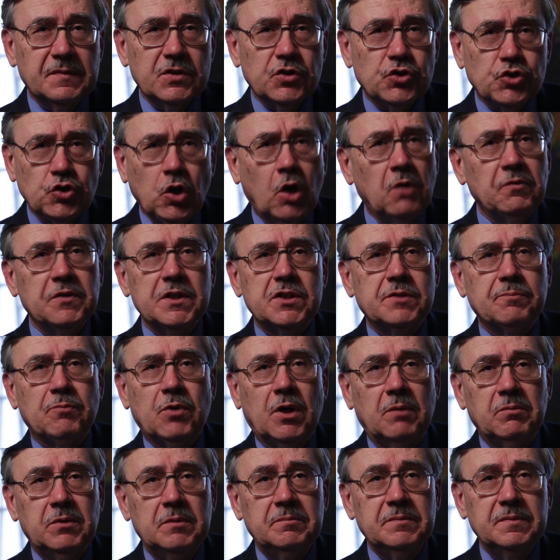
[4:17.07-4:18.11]
solve this
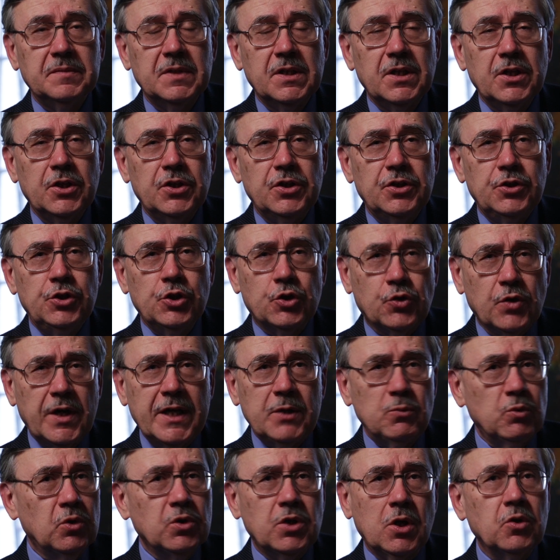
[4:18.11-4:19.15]
problem,
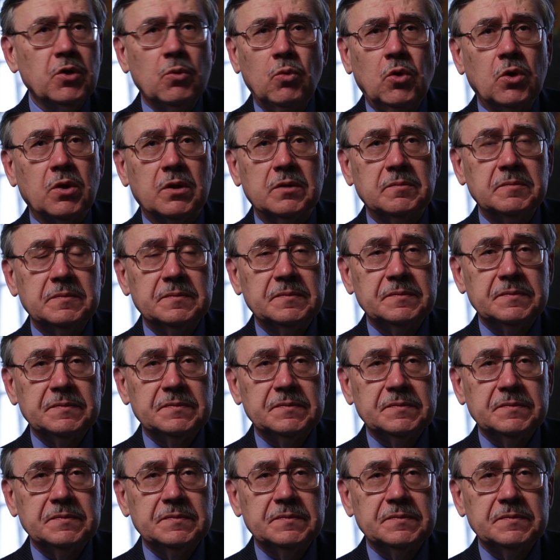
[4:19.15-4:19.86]
Ukraine will go to war